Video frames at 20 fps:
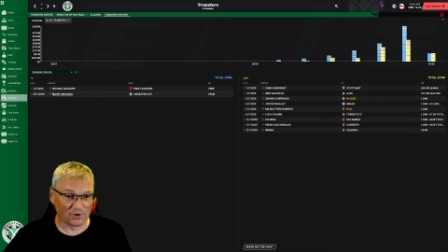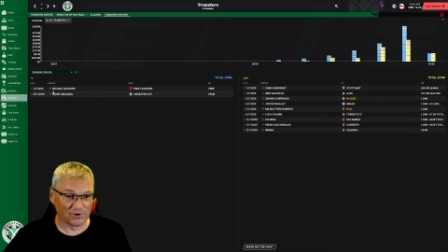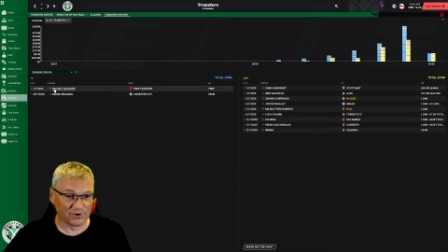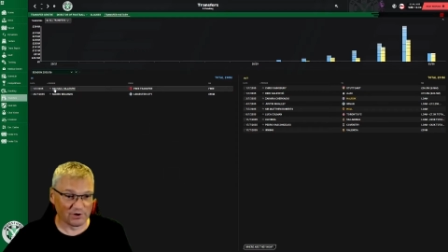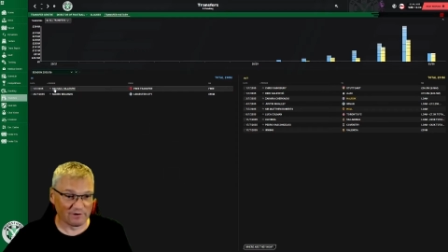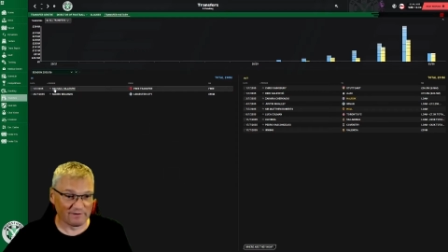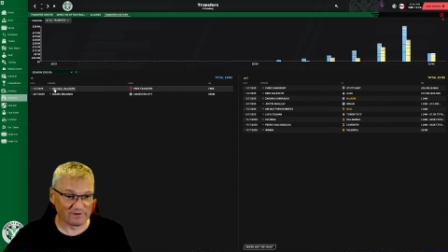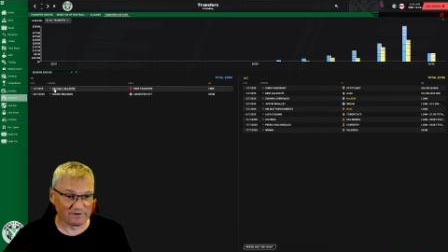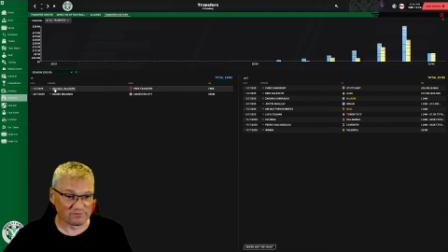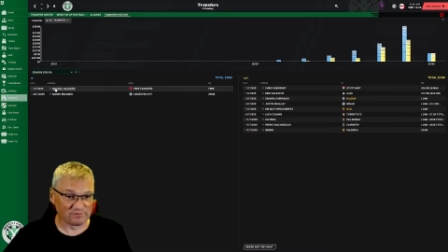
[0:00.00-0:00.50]
Our
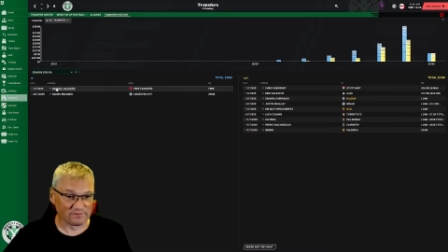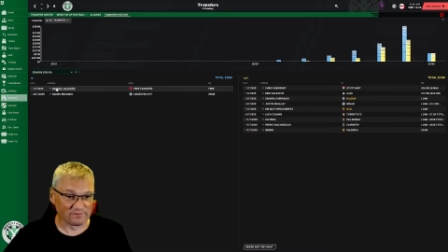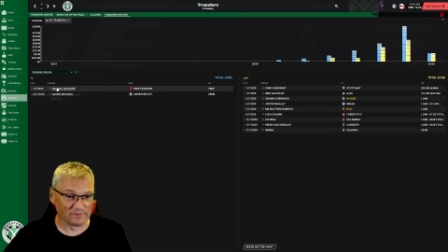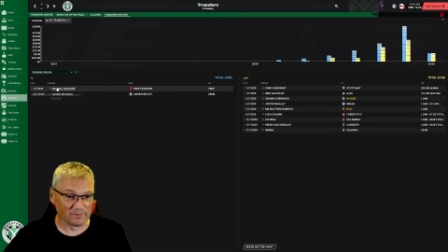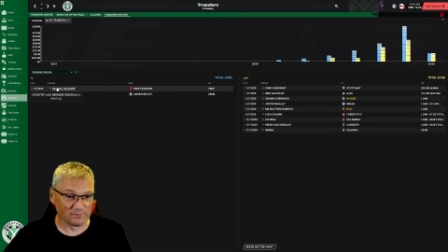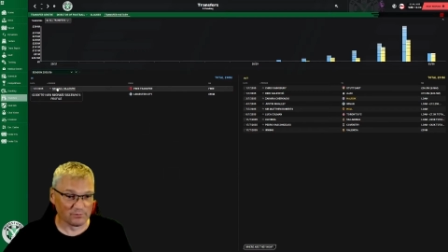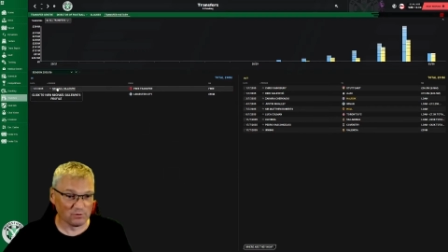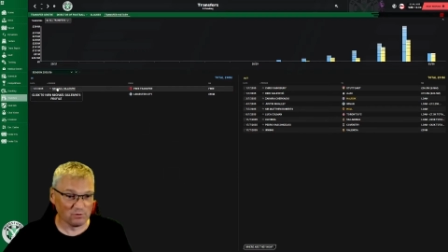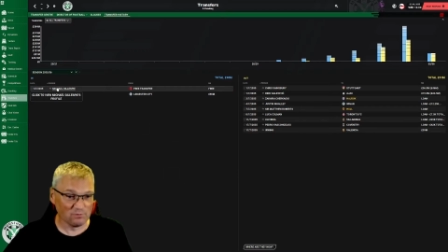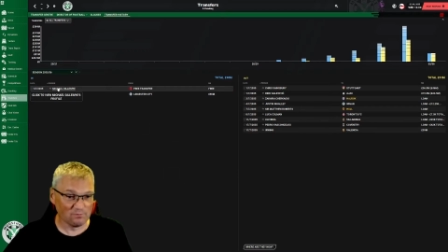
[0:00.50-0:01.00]
director of
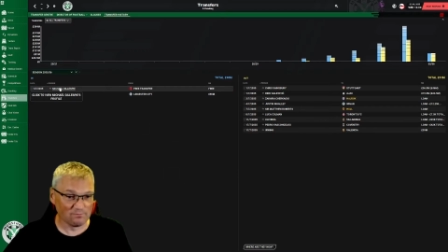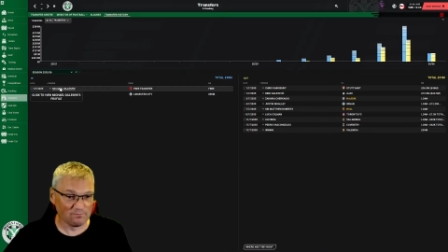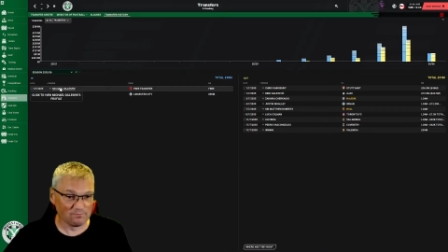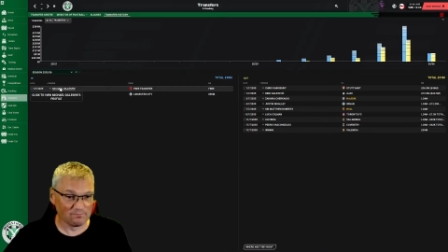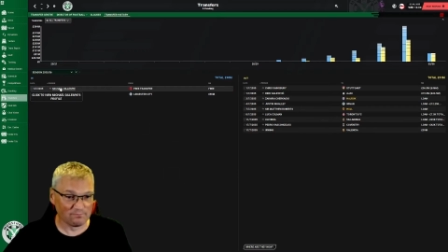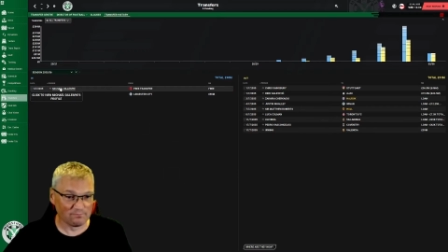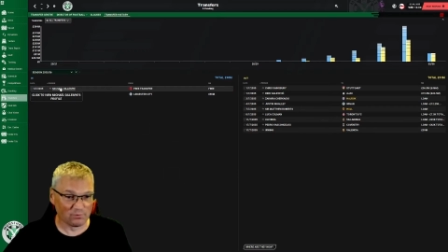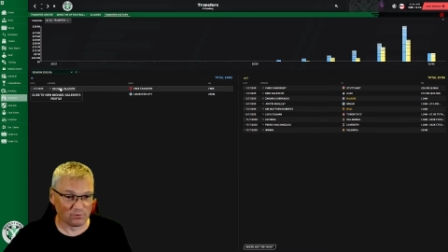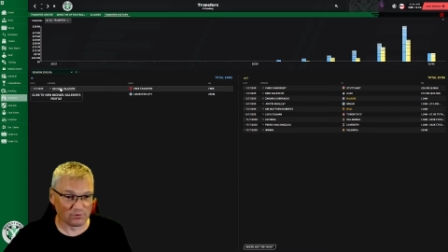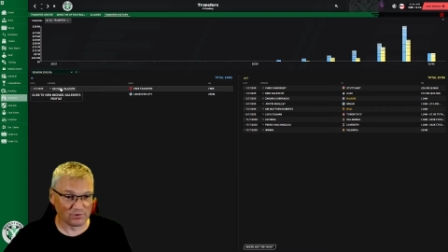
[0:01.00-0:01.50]
football
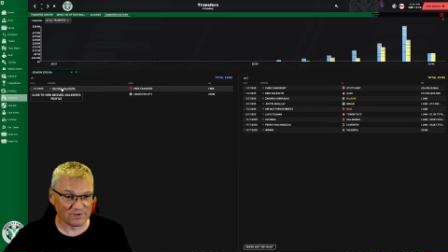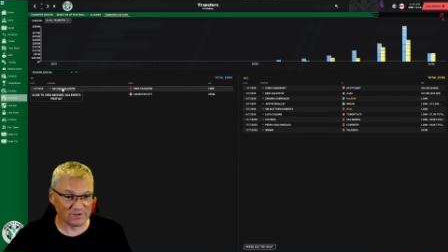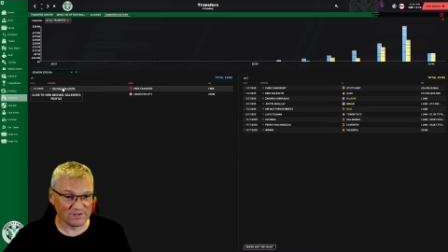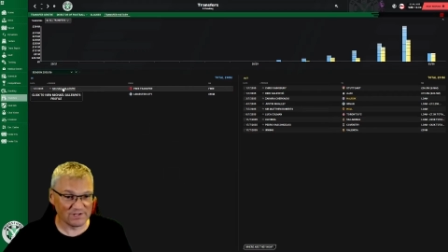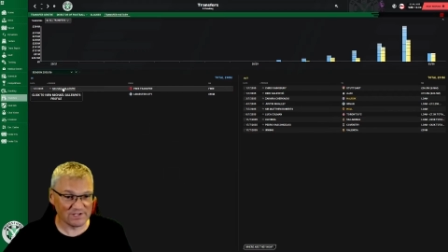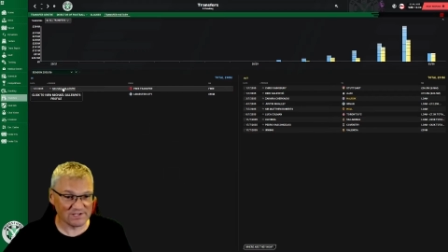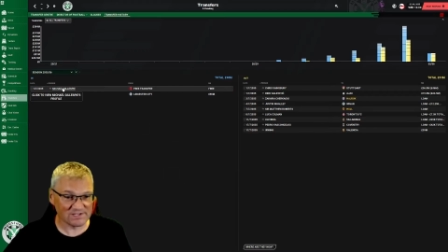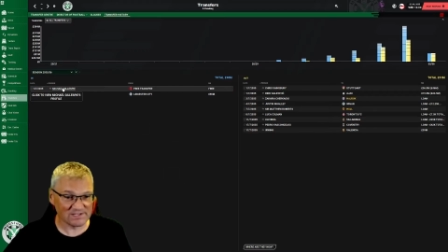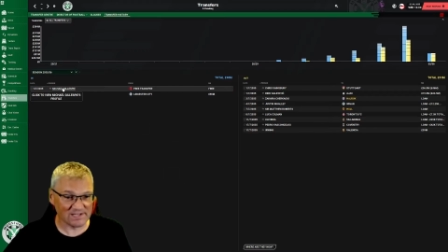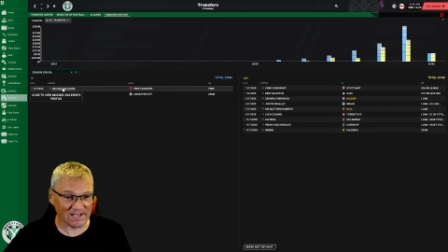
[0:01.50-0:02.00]
brought
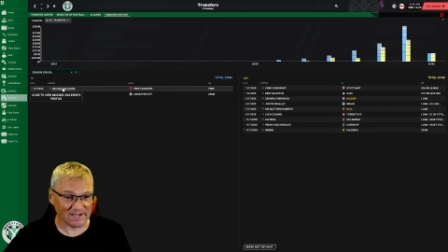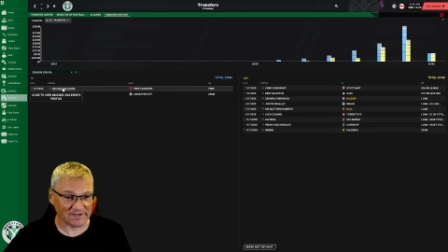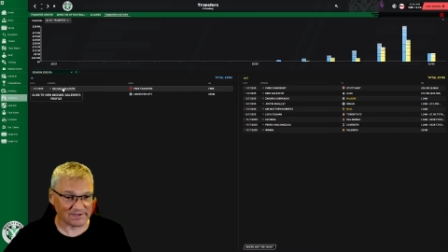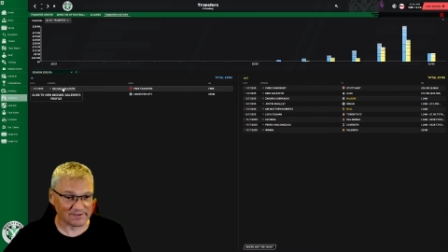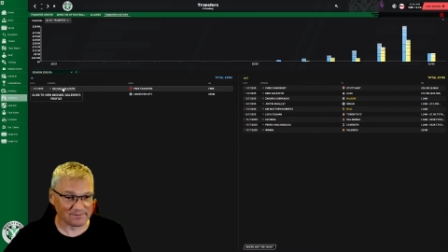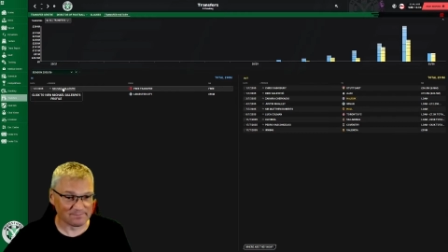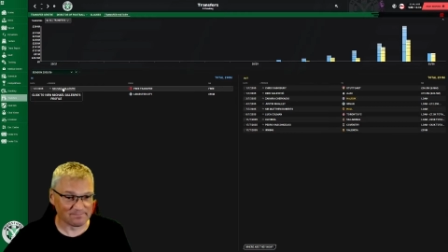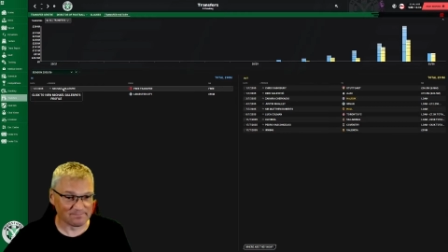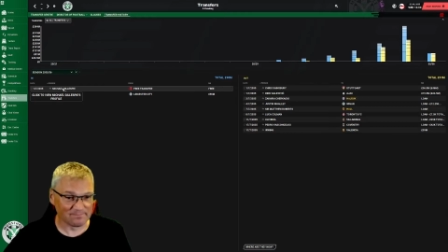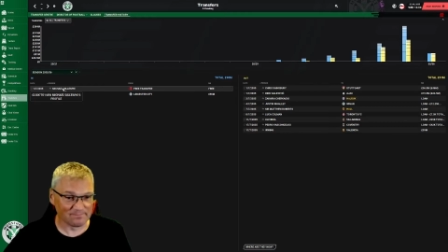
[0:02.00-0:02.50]
in this
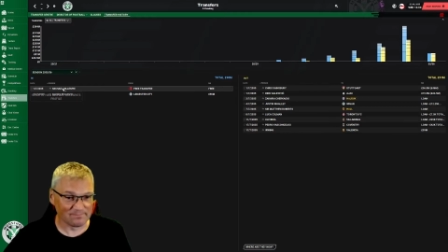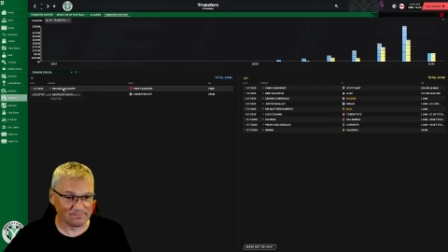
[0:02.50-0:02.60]
lad,